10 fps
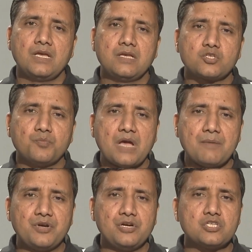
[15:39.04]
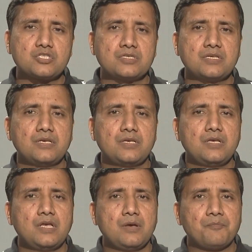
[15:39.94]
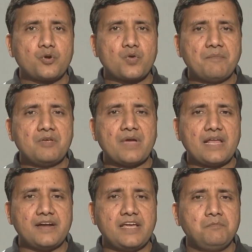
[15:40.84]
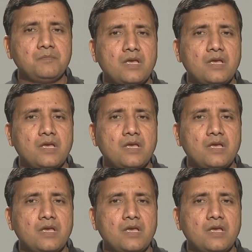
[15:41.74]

So MapReduce programming paradigm,